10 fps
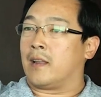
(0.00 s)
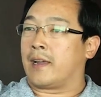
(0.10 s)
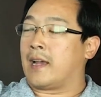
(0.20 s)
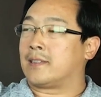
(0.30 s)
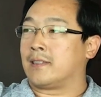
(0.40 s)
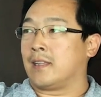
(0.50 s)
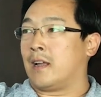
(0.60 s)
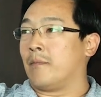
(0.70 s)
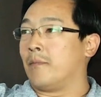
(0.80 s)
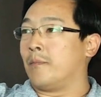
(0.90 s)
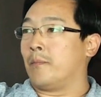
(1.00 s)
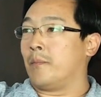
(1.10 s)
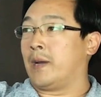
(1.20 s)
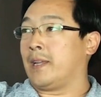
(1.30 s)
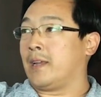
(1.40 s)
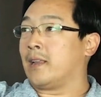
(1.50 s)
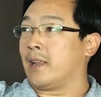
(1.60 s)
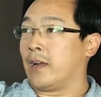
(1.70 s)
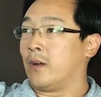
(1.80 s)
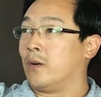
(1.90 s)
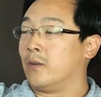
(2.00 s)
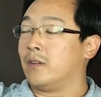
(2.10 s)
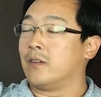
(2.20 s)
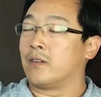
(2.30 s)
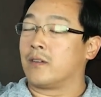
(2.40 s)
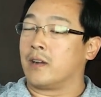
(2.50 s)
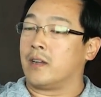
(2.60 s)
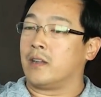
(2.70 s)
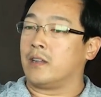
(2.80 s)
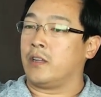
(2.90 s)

Gas is not money like gold, right?